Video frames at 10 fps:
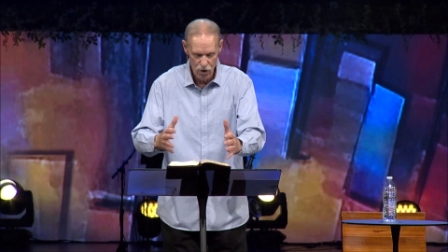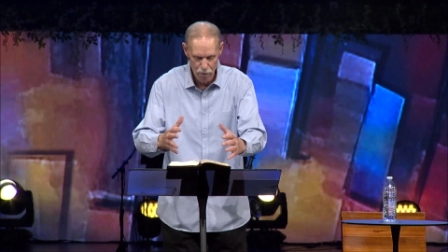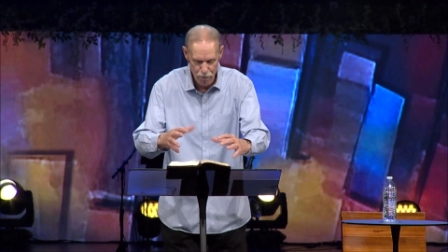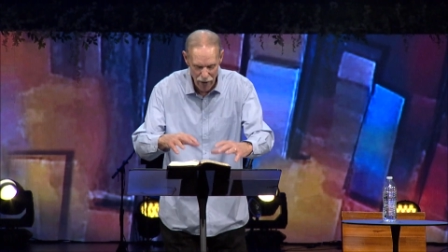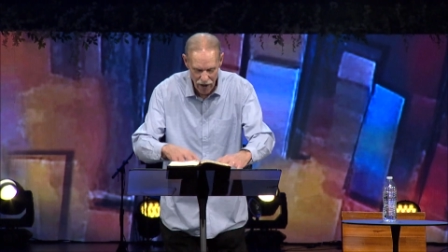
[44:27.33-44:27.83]

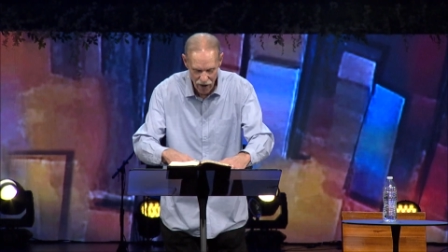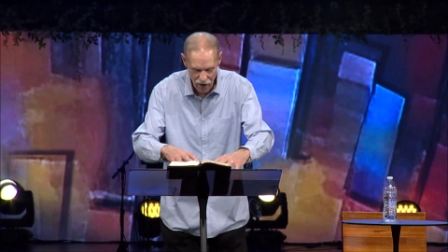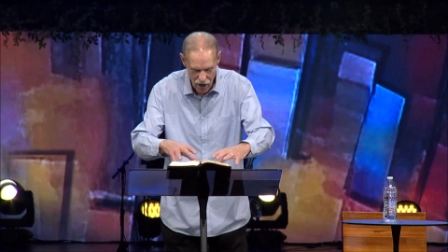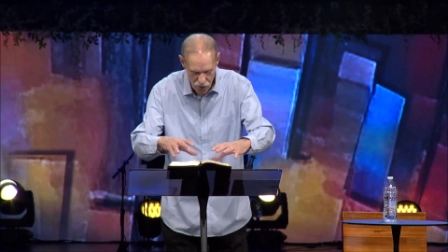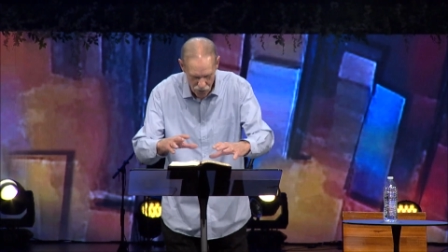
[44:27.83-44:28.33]
You
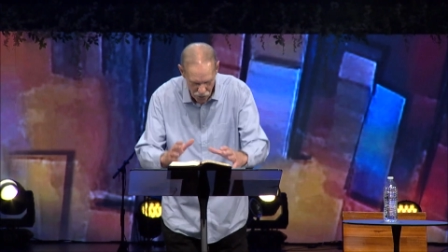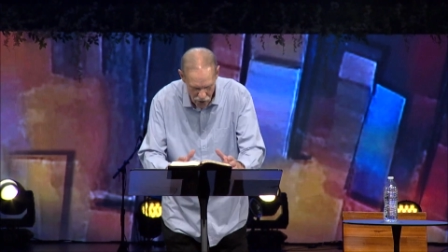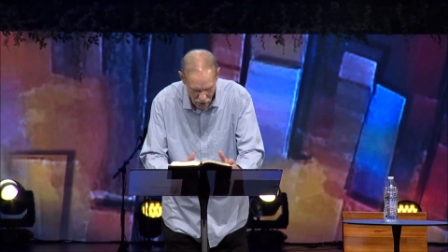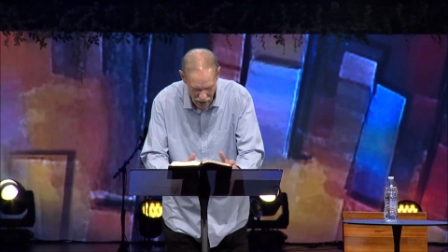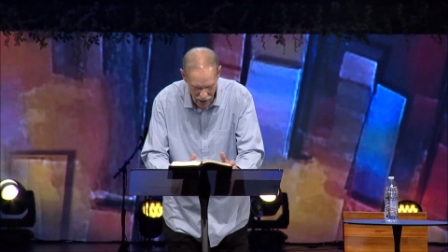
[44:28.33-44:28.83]
bear
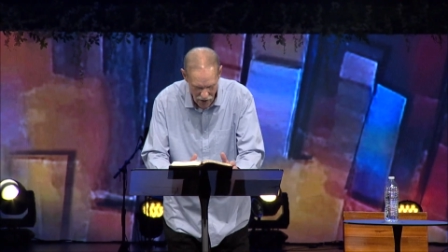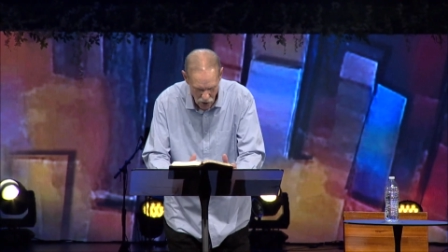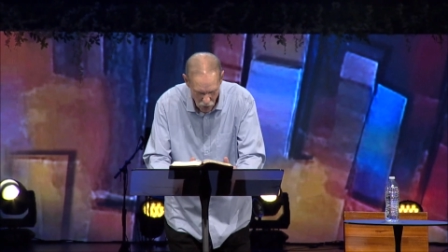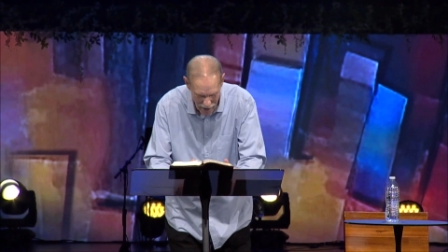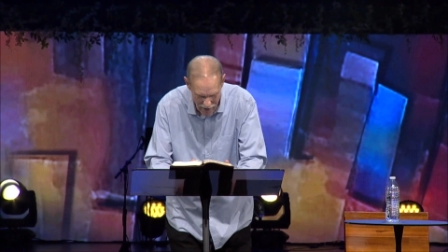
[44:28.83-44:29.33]
fruit.
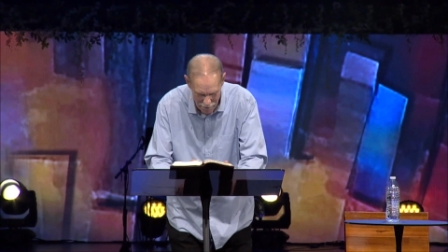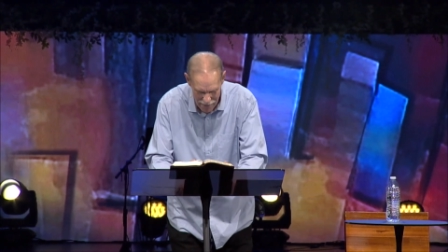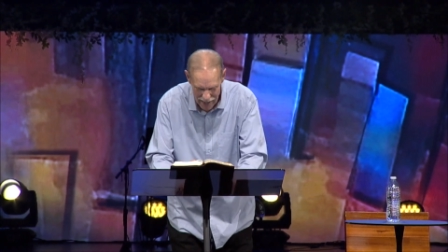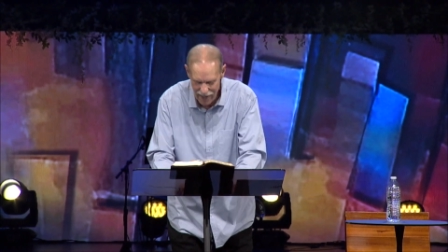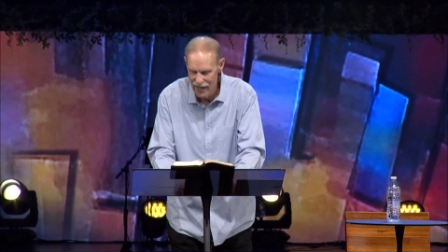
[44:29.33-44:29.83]
So, what does it
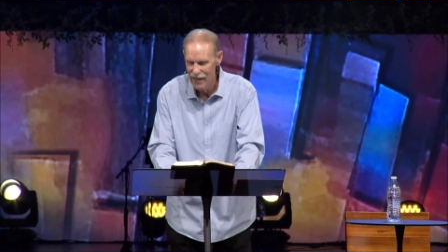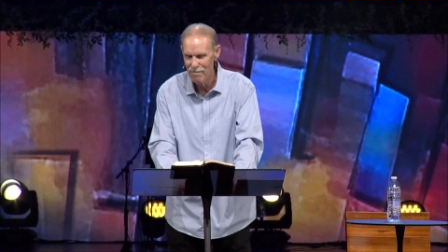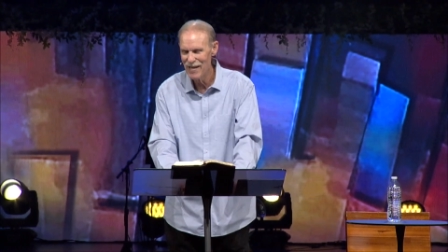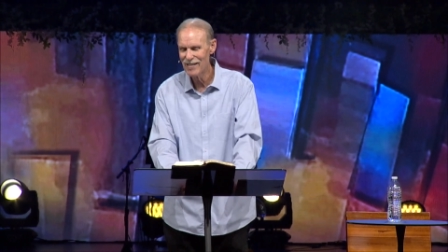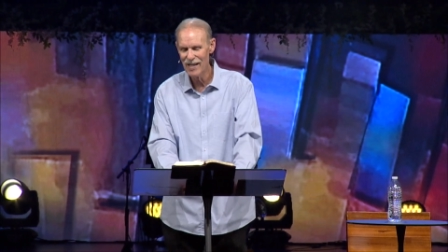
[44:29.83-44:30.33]
mean?
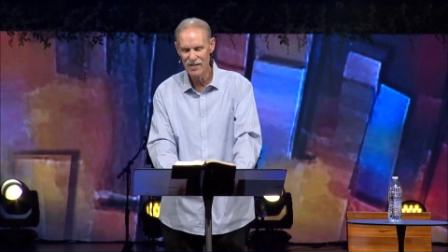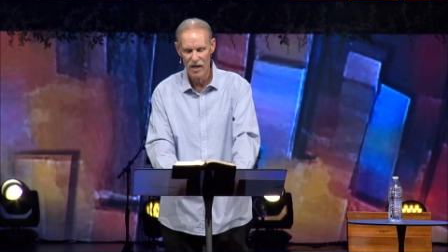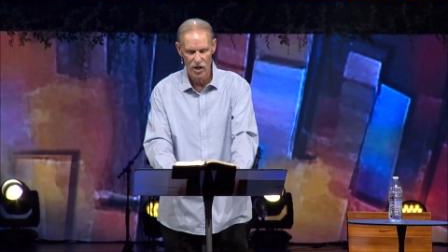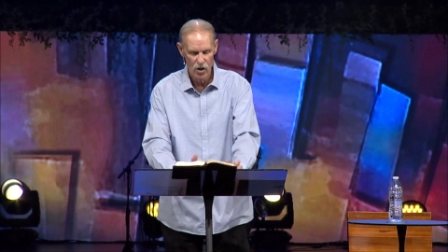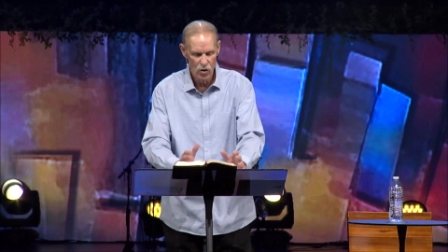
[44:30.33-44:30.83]
It means
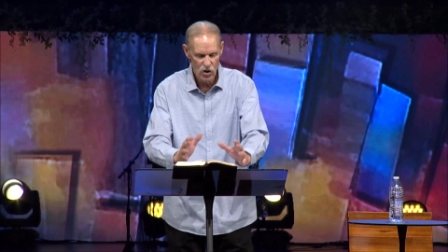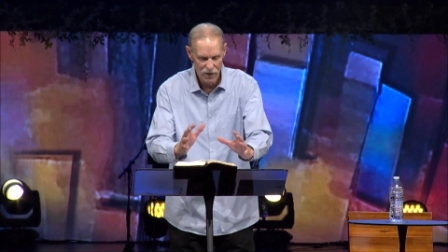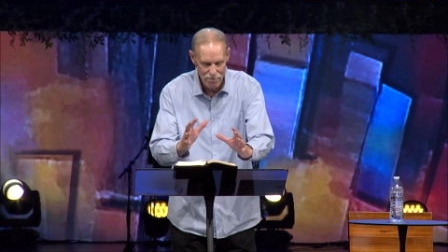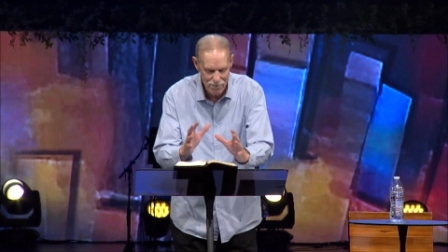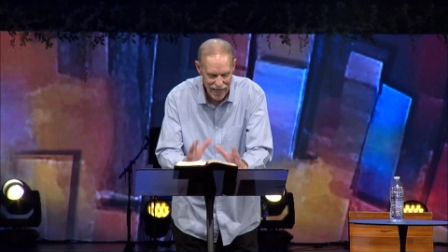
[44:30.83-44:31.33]
this you
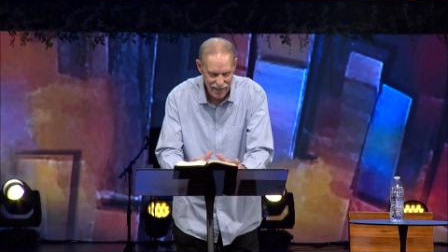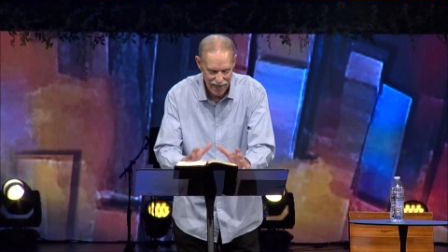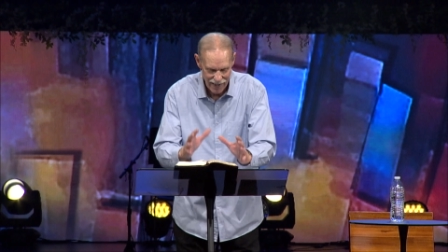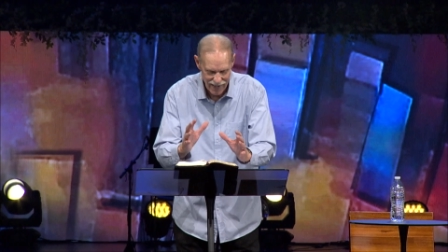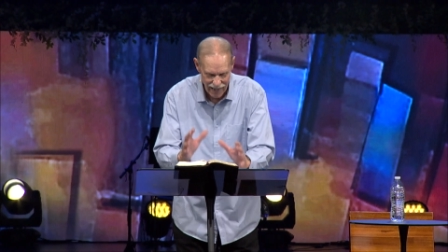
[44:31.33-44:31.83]
submit
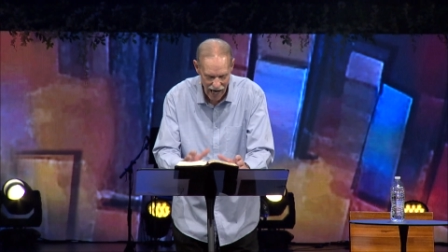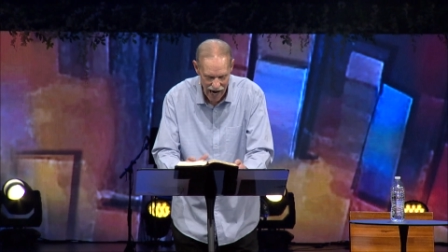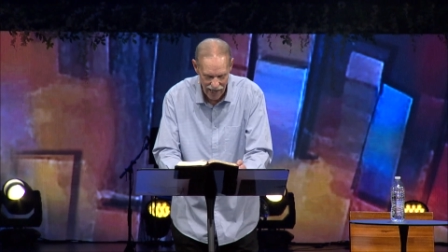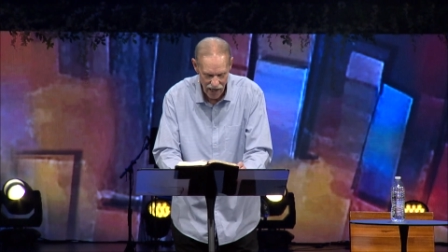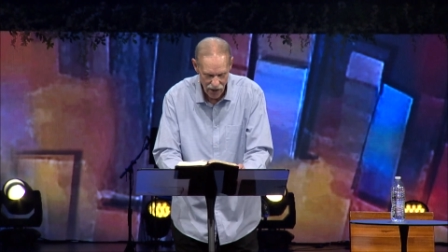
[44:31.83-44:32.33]
to
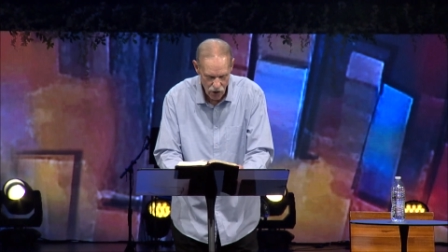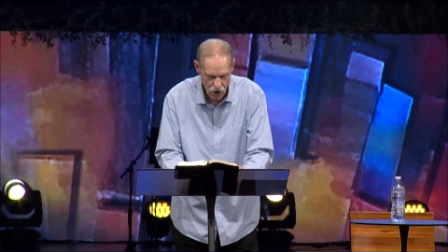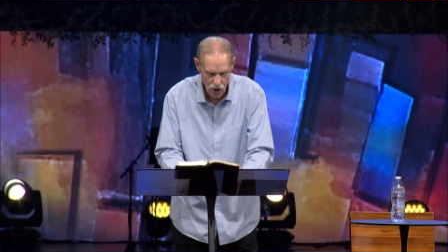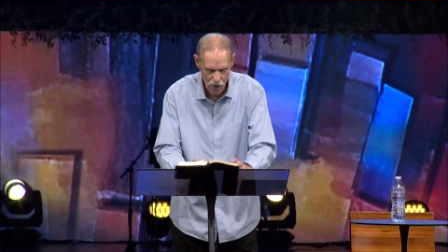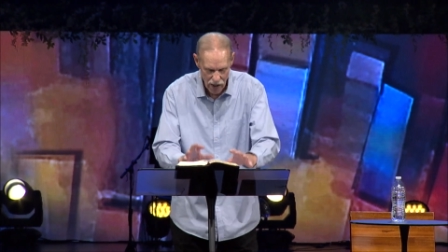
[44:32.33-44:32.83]
God,
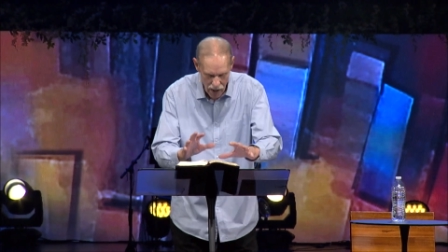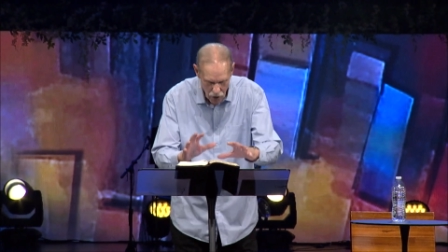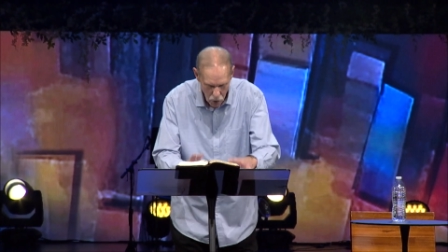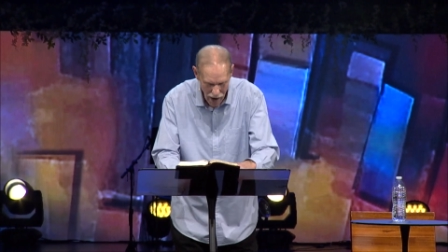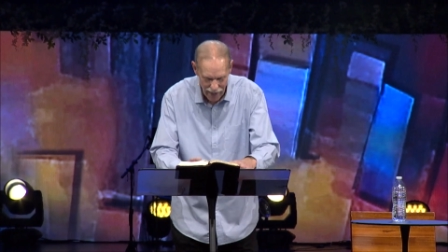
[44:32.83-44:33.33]
you do it
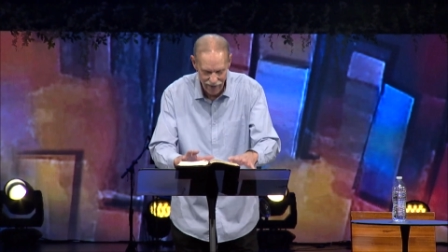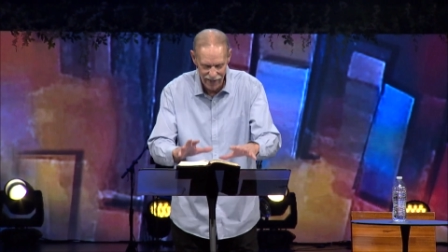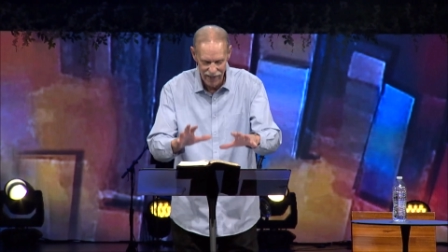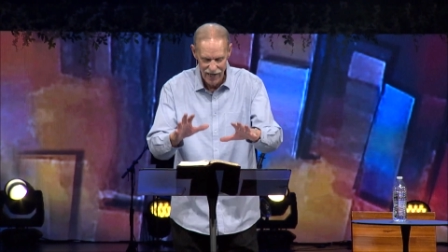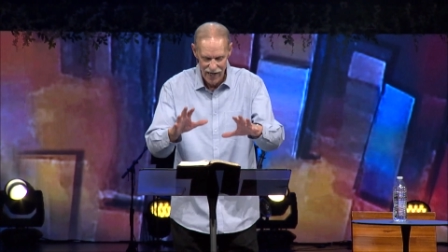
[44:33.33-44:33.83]

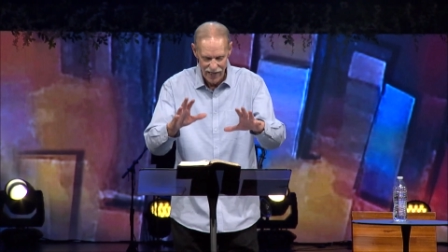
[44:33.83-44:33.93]
quietly.